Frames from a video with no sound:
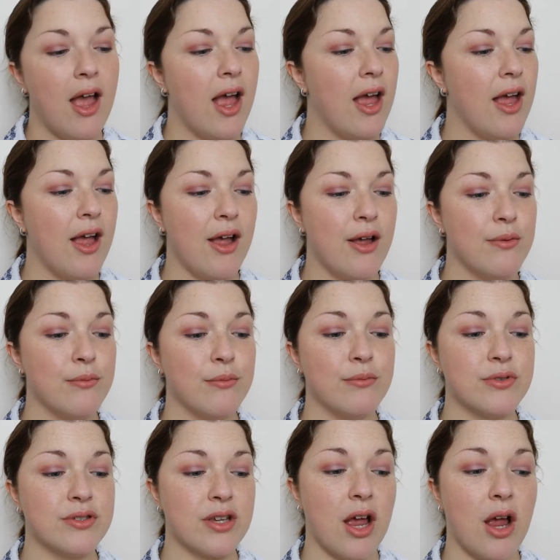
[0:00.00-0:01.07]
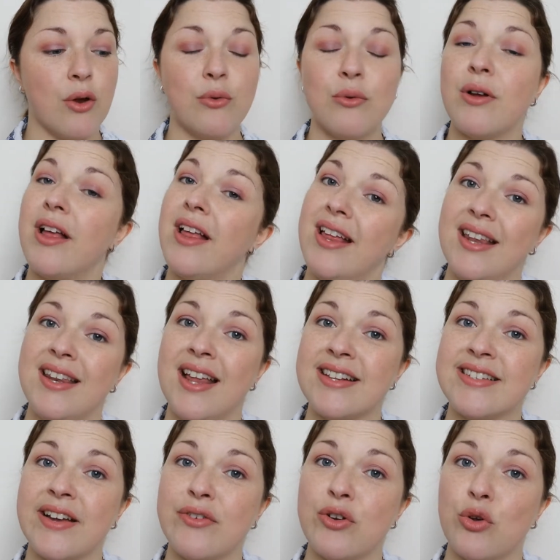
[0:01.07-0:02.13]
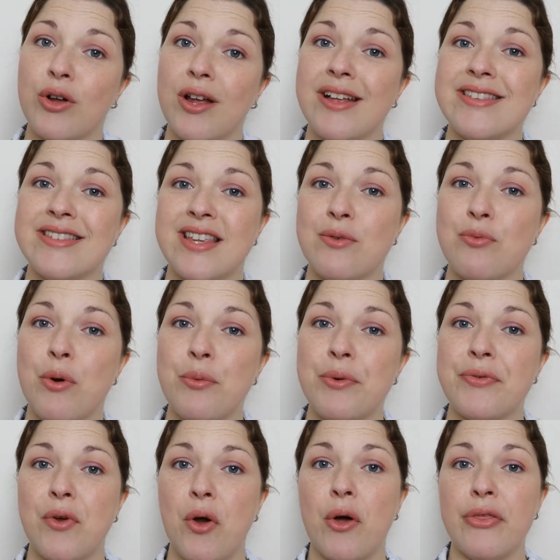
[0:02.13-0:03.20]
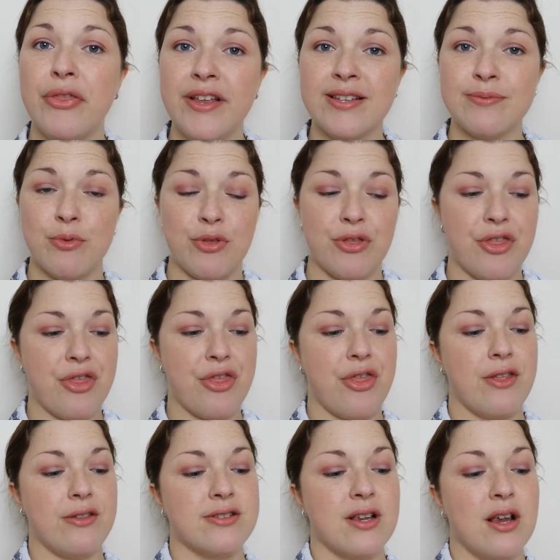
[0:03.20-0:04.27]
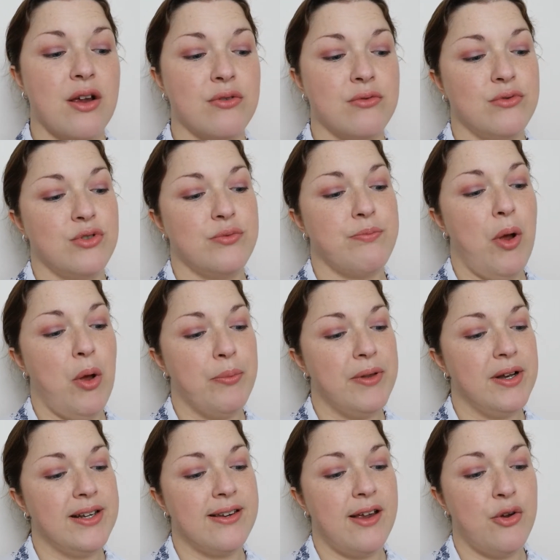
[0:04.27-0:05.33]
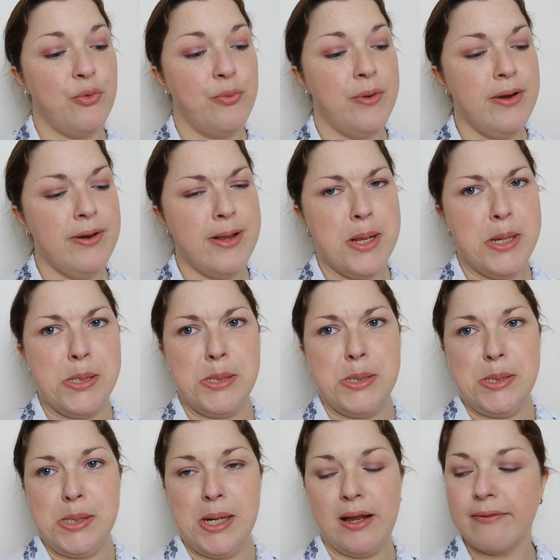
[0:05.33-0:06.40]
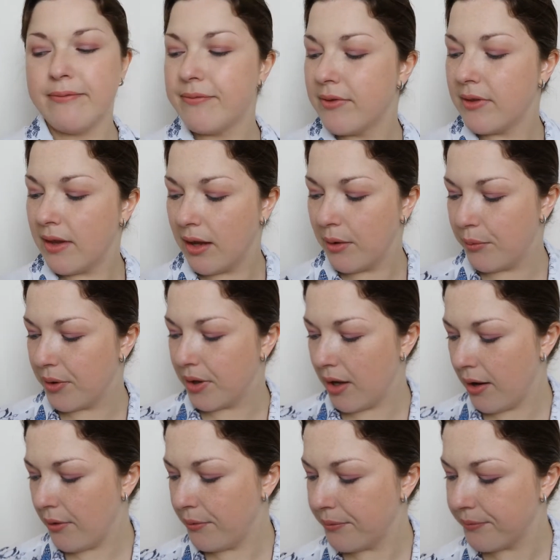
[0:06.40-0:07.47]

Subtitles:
So let's have a look and see what we've got this month. So just pop the lid open. There we go.